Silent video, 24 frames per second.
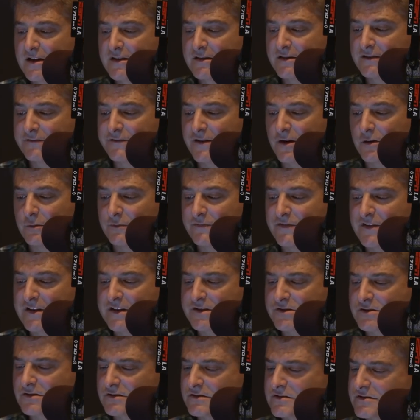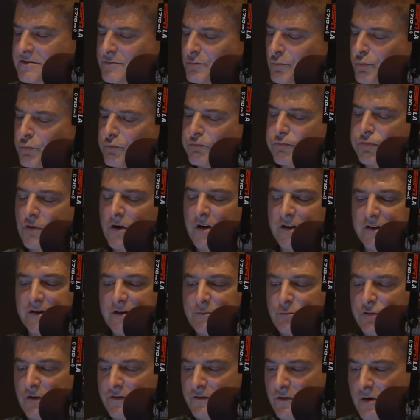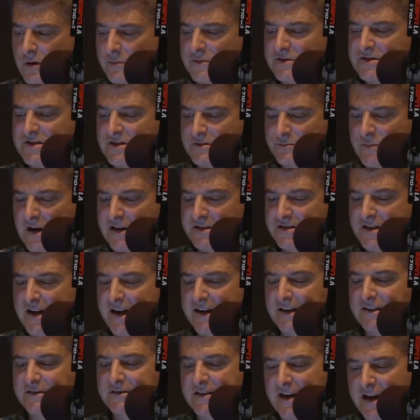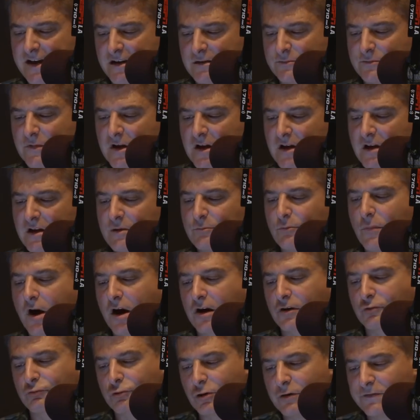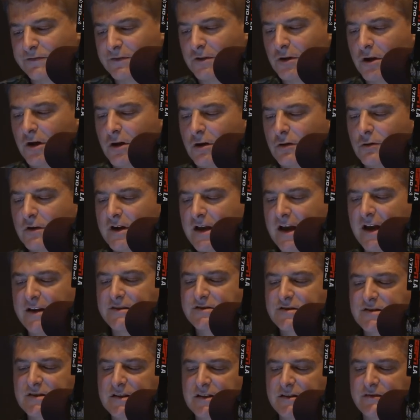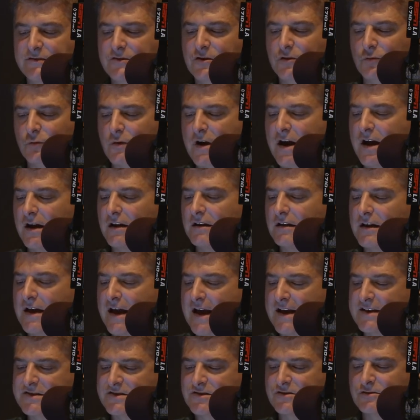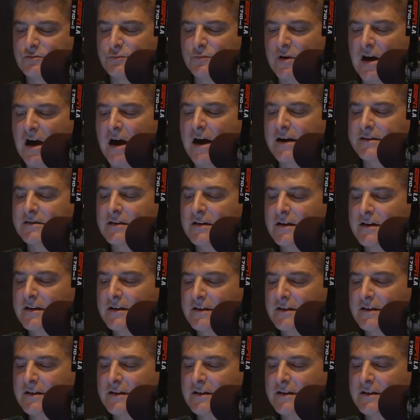The film features brilliant performances by Channing Tatum, Mark Ruffalo, and Steve Carell as DuPont.